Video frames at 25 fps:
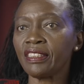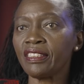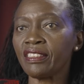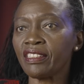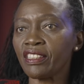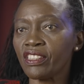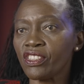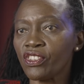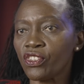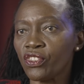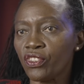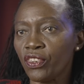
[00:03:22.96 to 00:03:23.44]

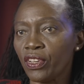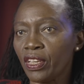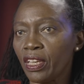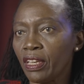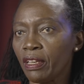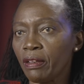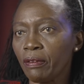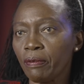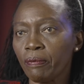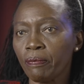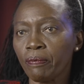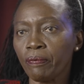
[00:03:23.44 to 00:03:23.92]
industry.
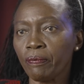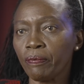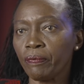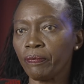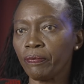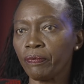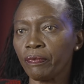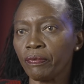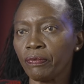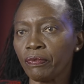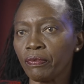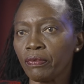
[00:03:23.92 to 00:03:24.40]

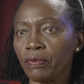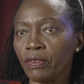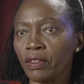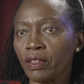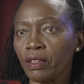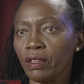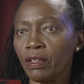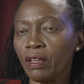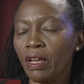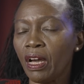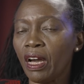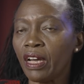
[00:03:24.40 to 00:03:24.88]

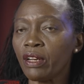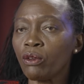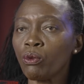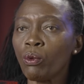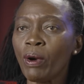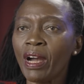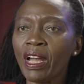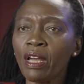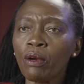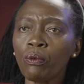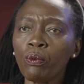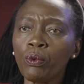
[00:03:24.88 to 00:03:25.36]
And
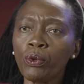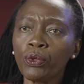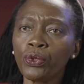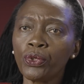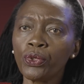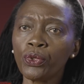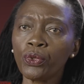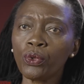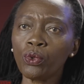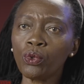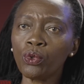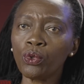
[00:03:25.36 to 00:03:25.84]
why would
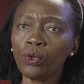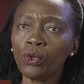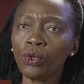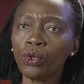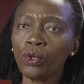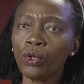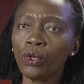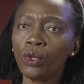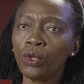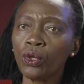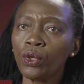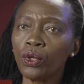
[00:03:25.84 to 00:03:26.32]
you
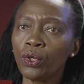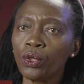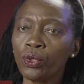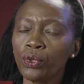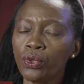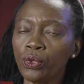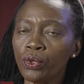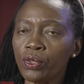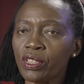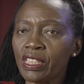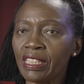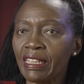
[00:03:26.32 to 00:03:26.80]

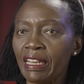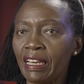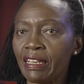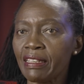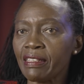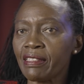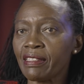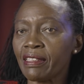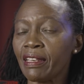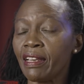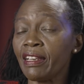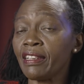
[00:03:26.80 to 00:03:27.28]

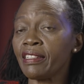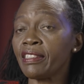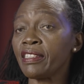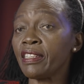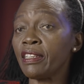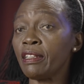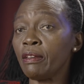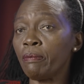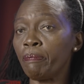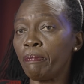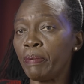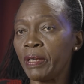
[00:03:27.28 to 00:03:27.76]
utilize
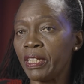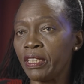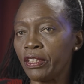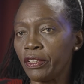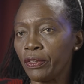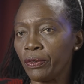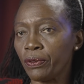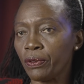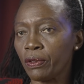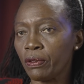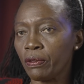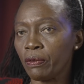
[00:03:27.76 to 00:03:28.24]
18
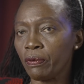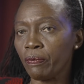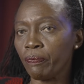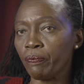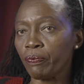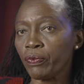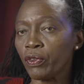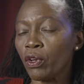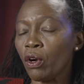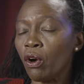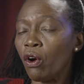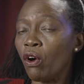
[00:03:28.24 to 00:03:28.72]
billion
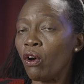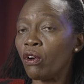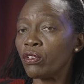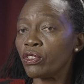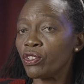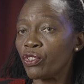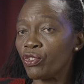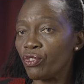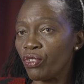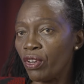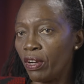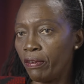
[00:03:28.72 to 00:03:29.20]

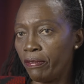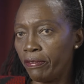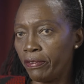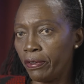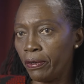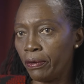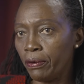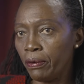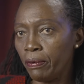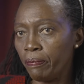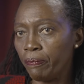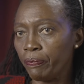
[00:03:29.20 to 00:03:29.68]
on
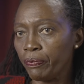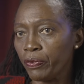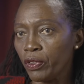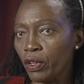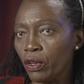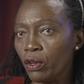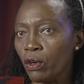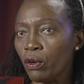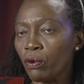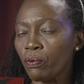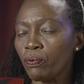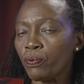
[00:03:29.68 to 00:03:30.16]
travel
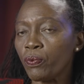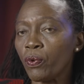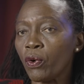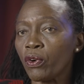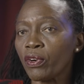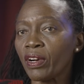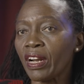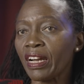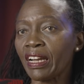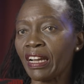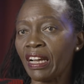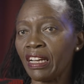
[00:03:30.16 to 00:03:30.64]

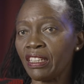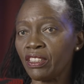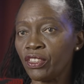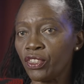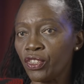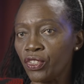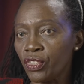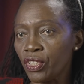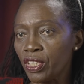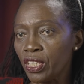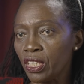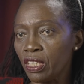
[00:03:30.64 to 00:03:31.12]
for a
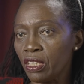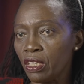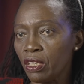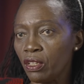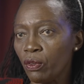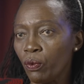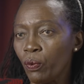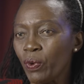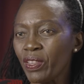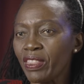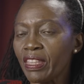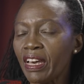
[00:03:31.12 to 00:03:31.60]
country
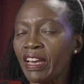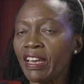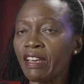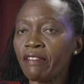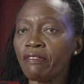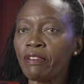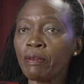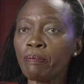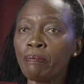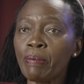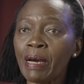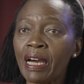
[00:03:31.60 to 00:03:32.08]
with a
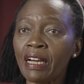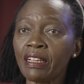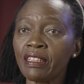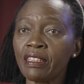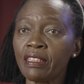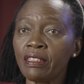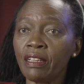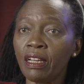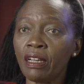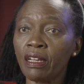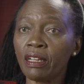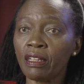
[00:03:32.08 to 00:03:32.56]
heavy
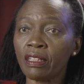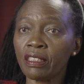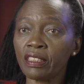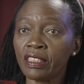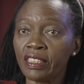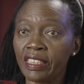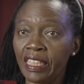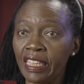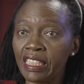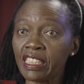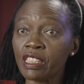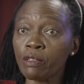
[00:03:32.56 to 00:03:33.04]

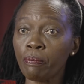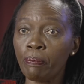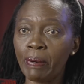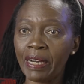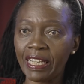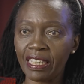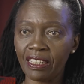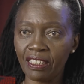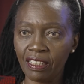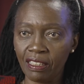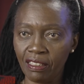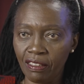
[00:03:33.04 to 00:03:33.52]
debt
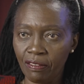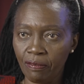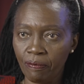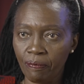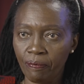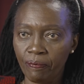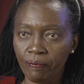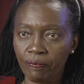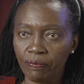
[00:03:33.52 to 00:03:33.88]
burden,